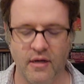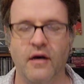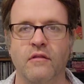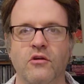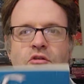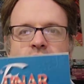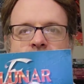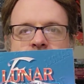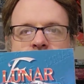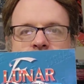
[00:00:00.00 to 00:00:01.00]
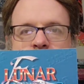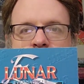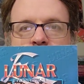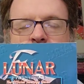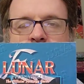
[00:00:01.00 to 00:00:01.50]
Lunar Eternal
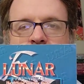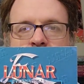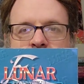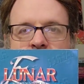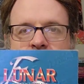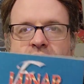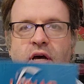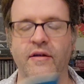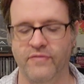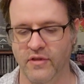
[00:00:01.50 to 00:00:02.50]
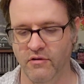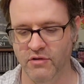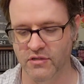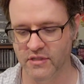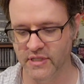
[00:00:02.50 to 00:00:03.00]
Blue, the strategy guide for the
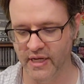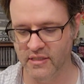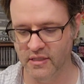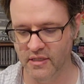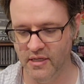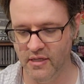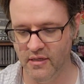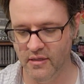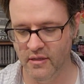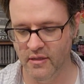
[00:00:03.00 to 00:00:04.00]
original Sega CD.